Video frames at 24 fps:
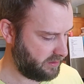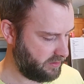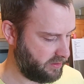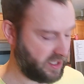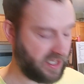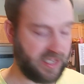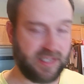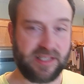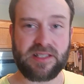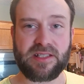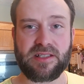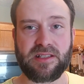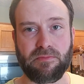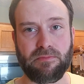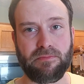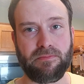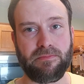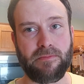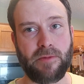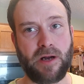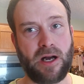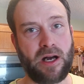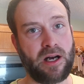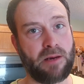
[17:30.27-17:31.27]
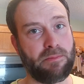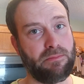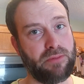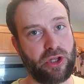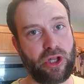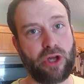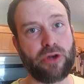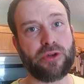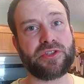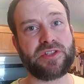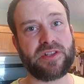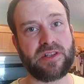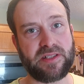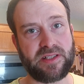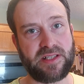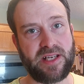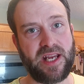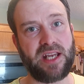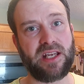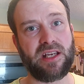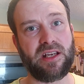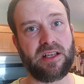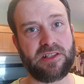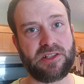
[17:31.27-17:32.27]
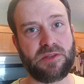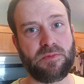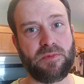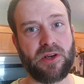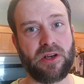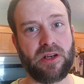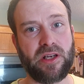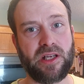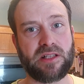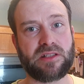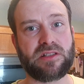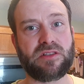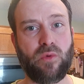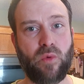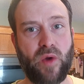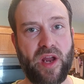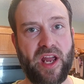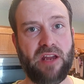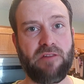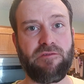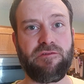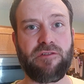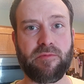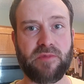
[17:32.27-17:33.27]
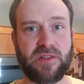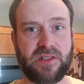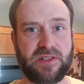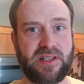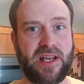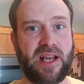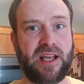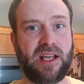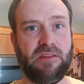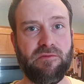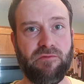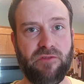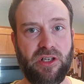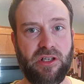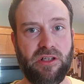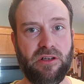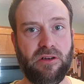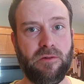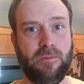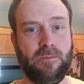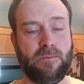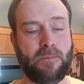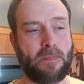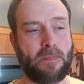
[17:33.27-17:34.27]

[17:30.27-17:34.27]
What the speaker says: This blows the steak experience away from the second video.